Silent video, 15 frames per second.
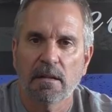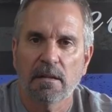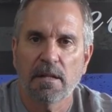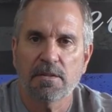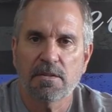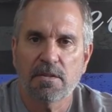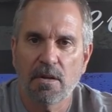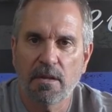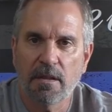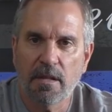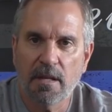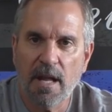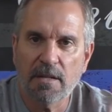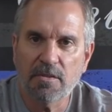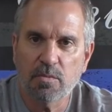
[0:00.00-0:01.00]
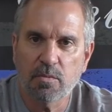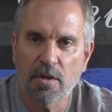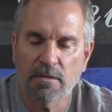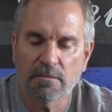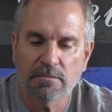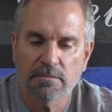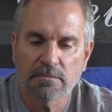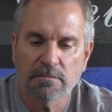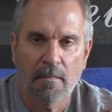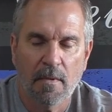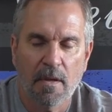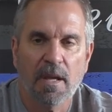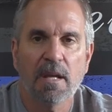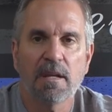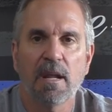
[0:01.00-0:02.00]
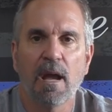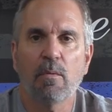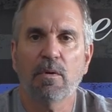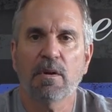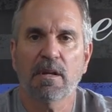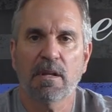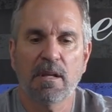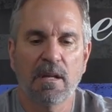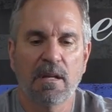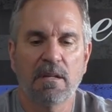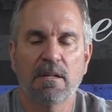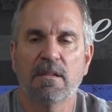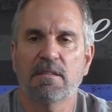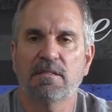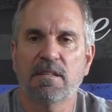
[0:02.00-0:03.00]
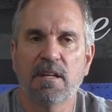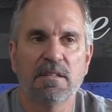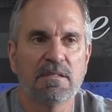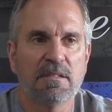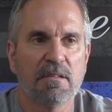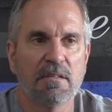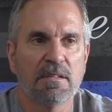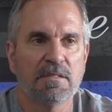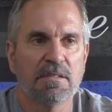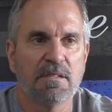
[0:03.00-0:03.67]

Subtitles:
Let's show you the next one. Okay, now we're going to get into the SIG series.